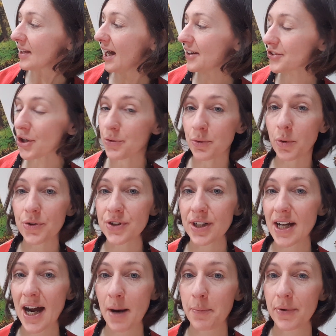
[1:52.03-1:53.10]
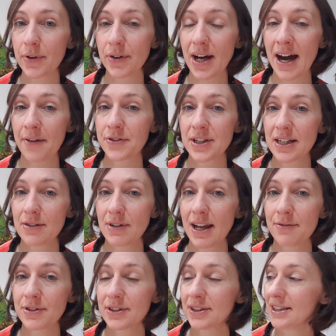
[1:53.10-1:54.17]
I don't know what's going to happen after year
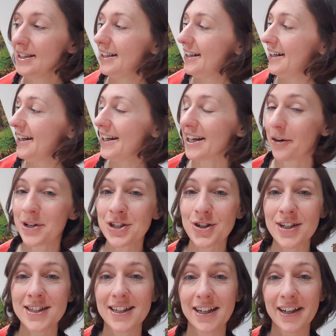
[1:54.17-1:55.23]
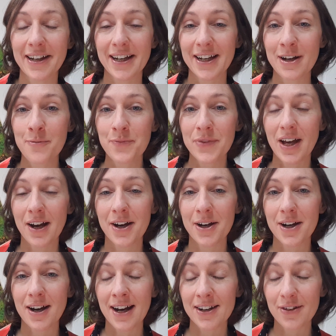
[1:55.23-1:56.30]
11. Now, interestingly,
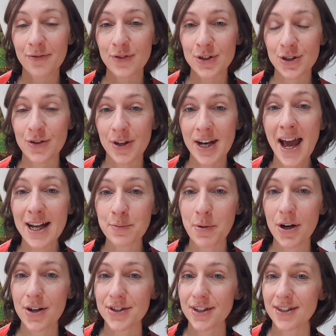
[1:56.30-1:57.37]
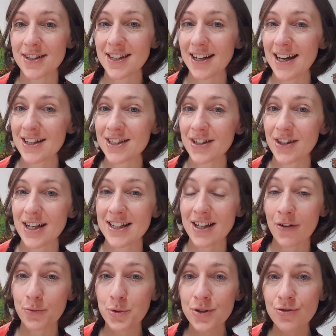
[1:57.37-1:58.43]
and the next person selected this
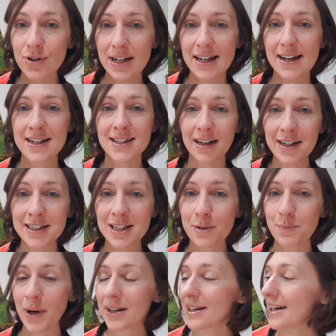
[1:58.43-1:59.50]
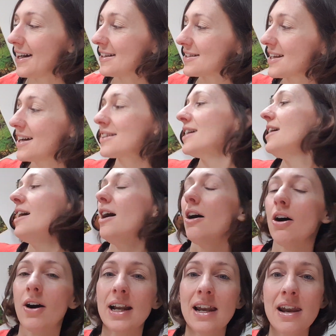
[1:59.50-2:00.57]
and was really excited by it and said,
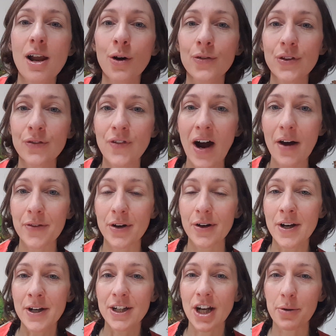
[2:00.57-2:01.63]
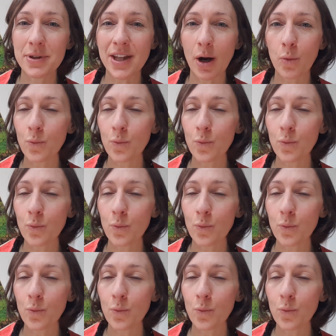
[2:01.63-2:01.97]
oh, I love the fact that, in